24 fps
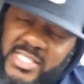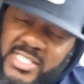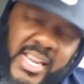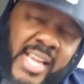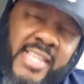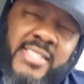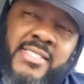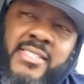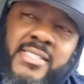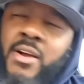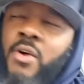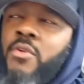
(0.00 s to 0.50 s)

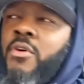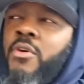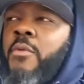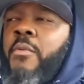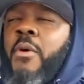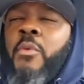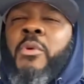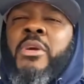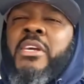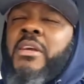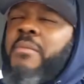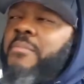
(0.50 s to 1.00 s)
just on
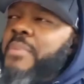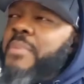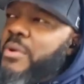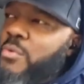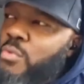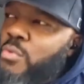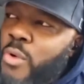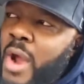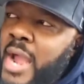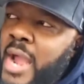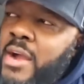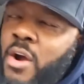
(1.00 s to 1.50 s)
we can be
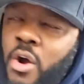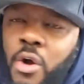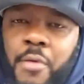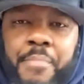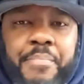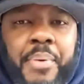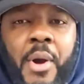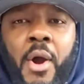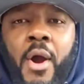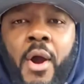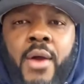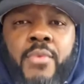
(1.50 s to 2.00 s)
right on
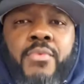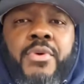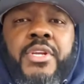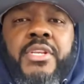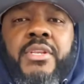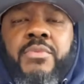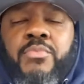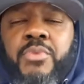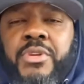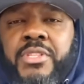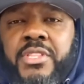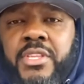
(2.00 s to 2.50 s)
par with,
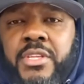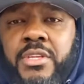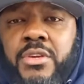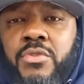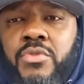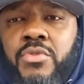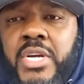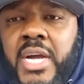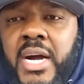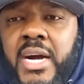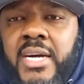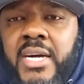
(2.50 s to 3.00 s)
with the
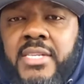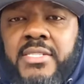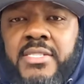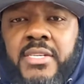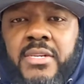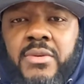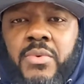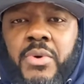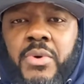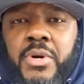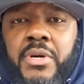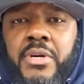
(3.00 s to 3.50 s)
UConns of
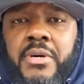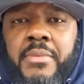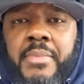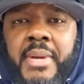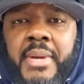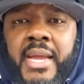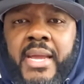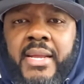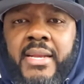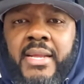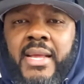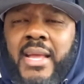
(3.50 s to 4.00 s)
the world,
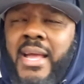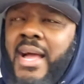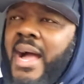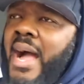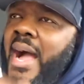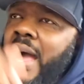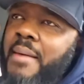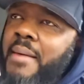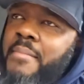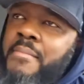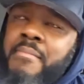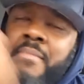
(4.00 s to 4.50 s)
man.
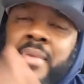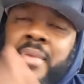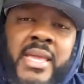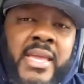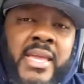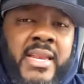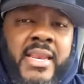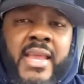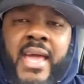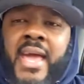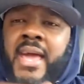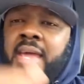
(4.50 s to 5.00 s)
I
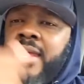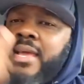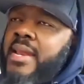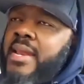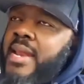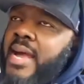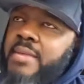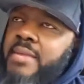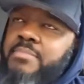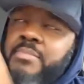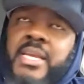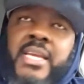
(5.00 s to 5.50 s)
mean that
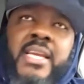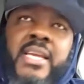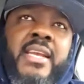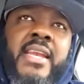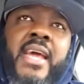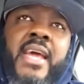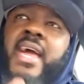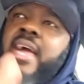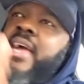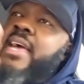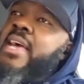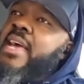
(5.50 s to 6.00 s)
and I mean
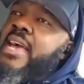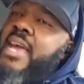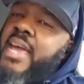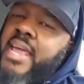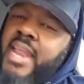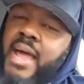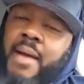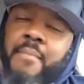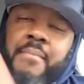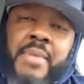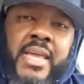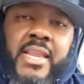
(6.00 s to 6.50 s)
that.
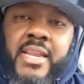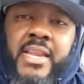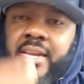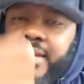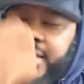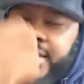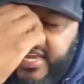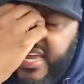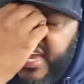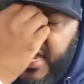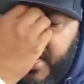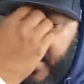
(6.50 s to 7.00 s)
And I mean it
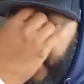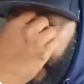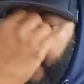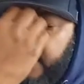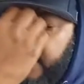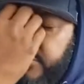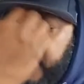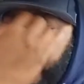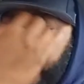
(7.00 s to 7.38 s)
again. I'm